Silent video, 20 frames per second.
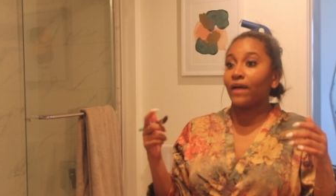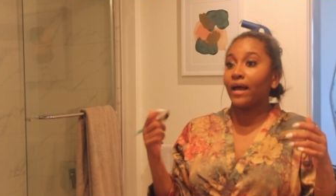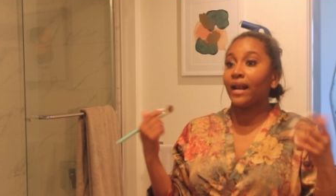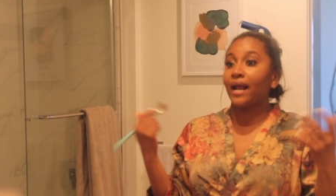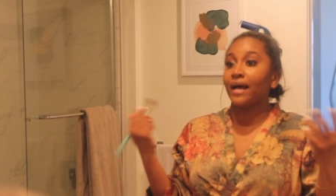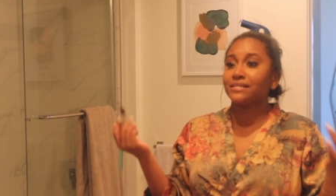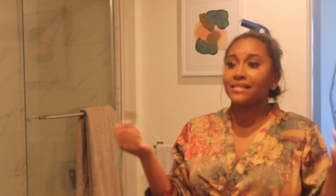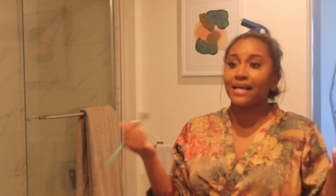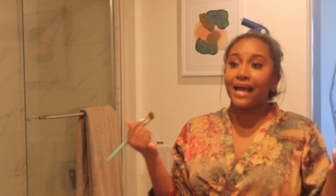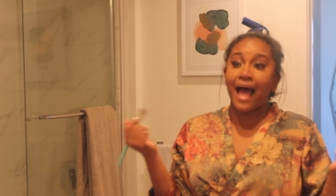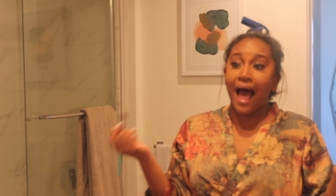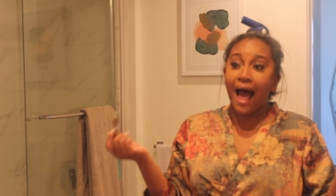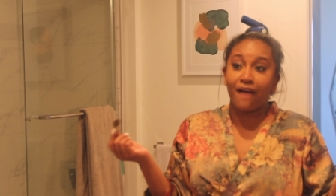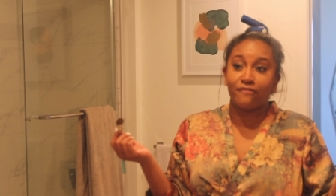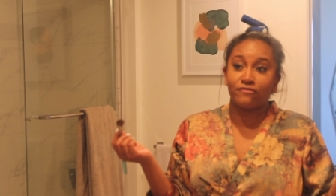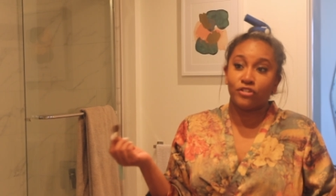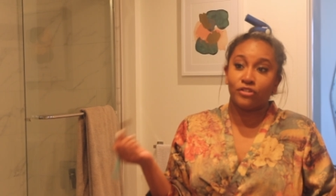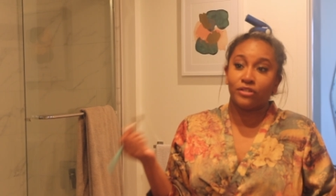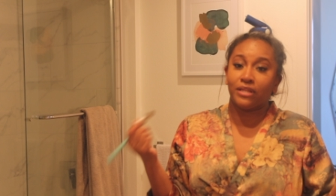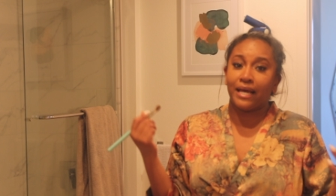And I say
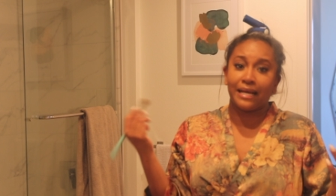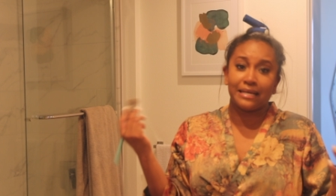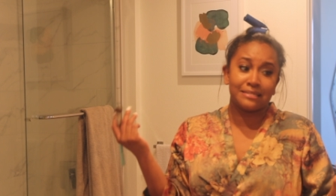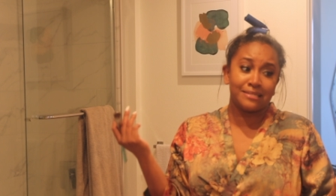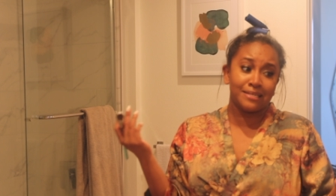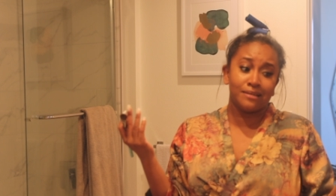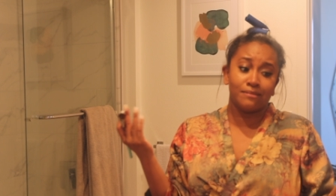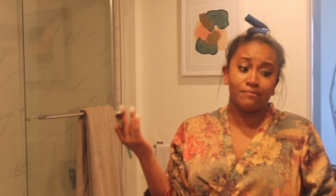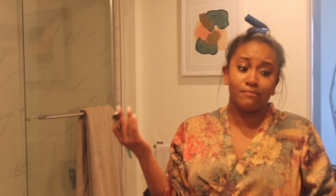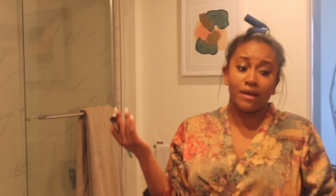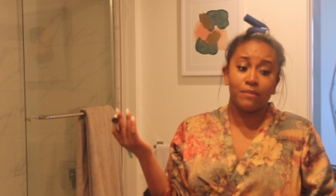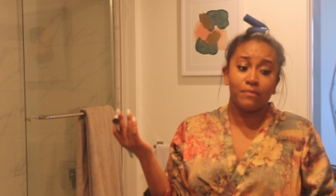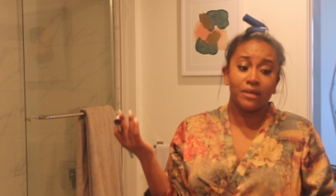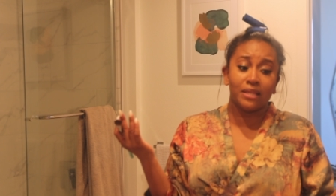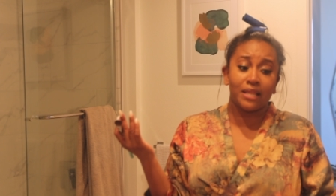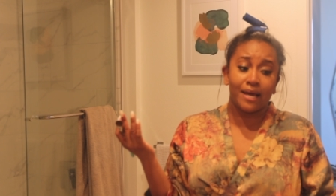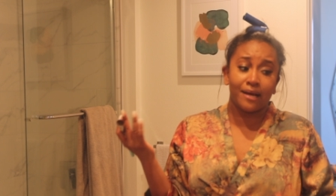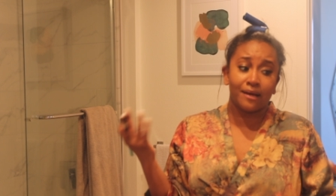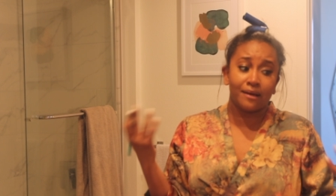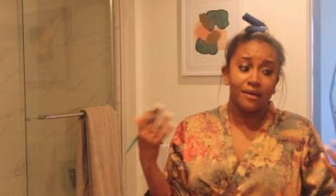after, like as in maybe
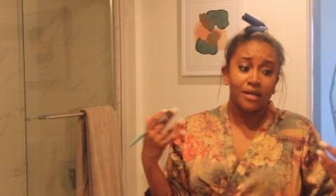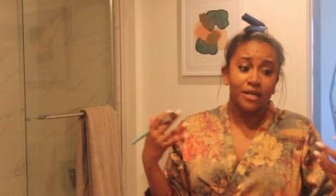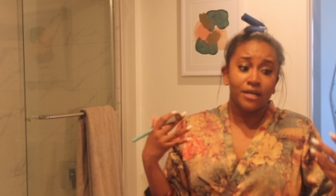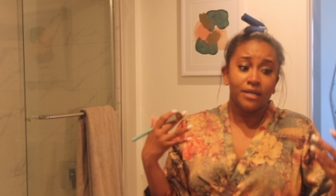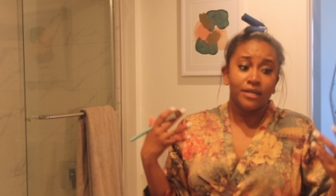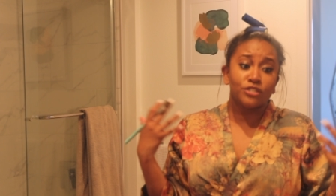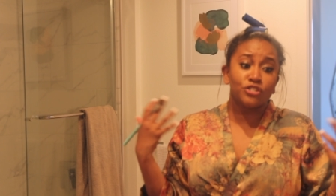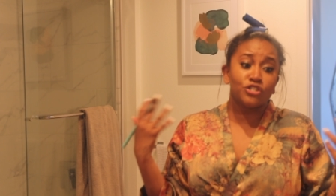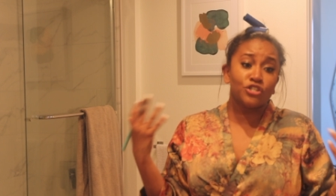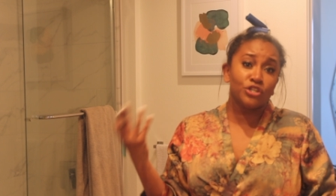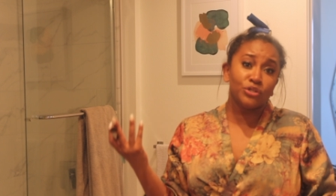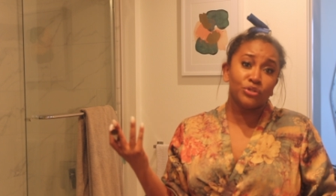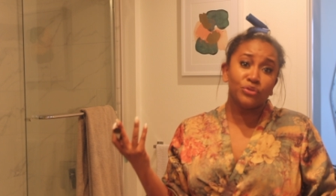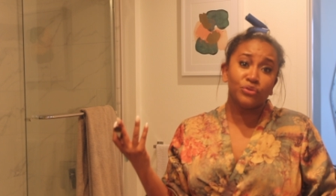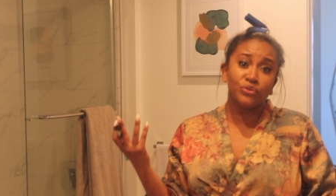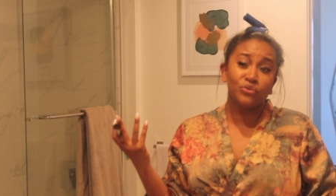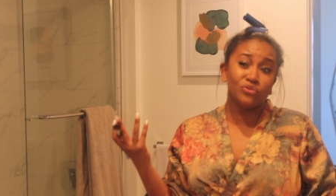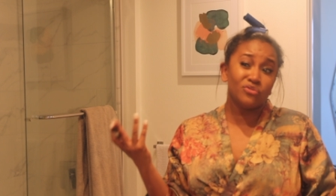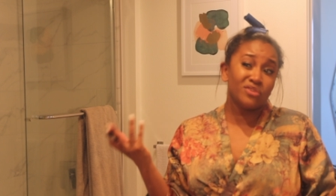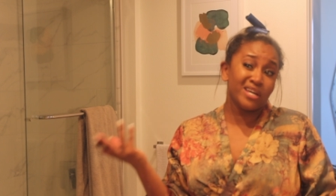like
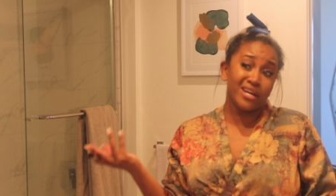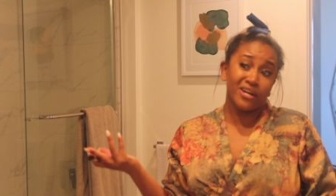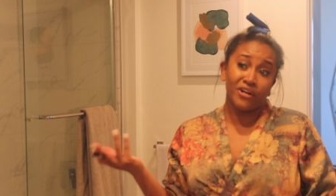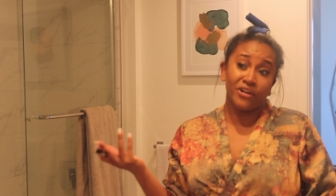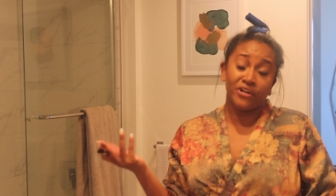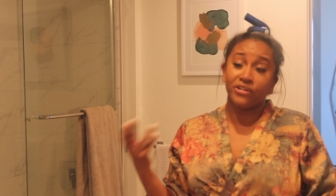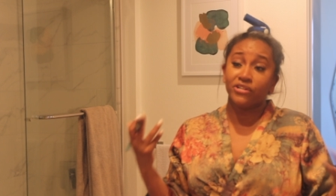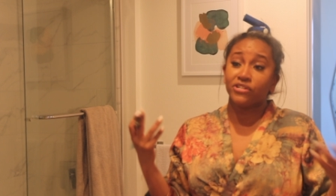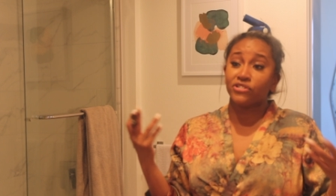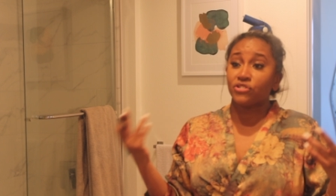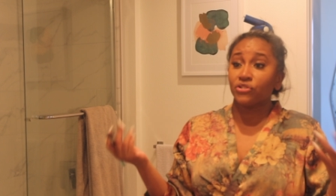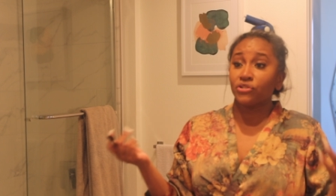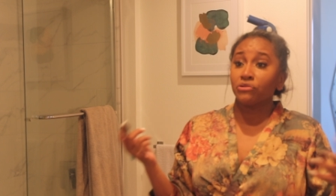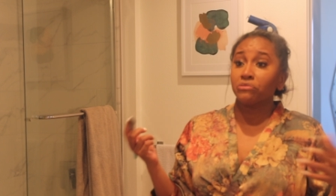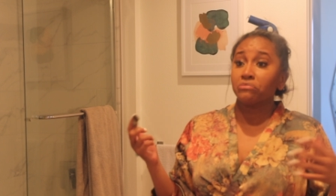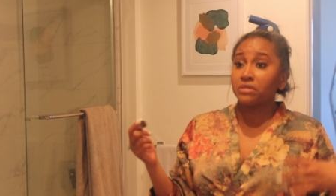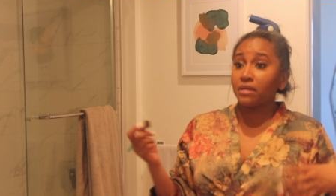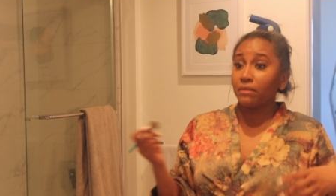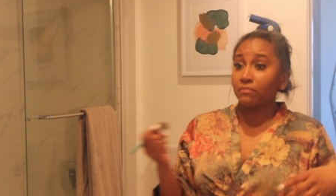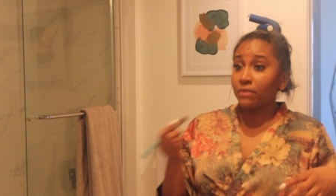2 years
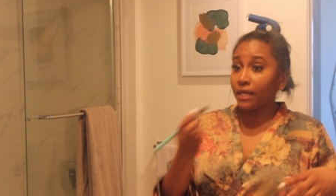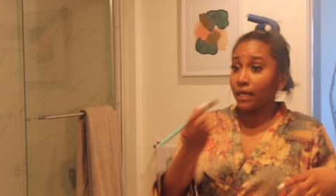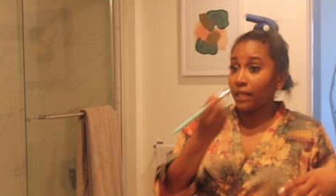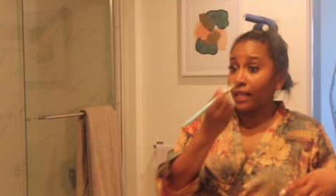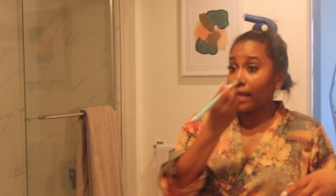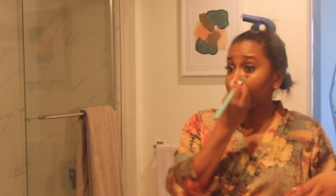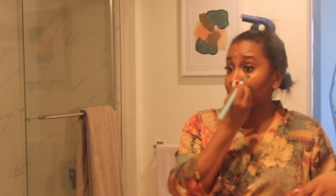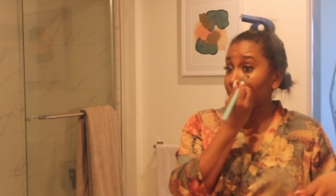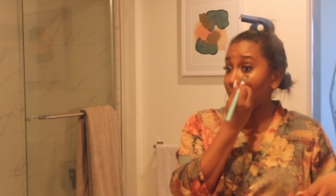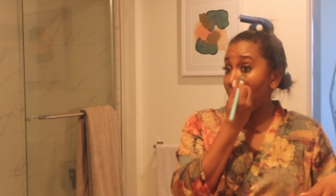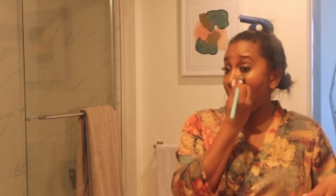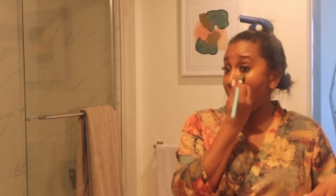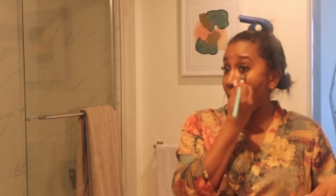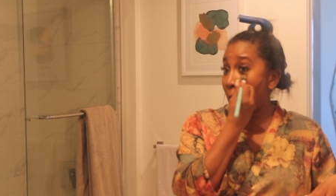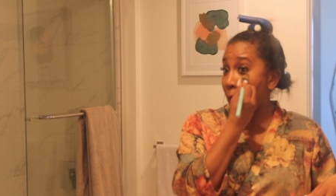or something like that.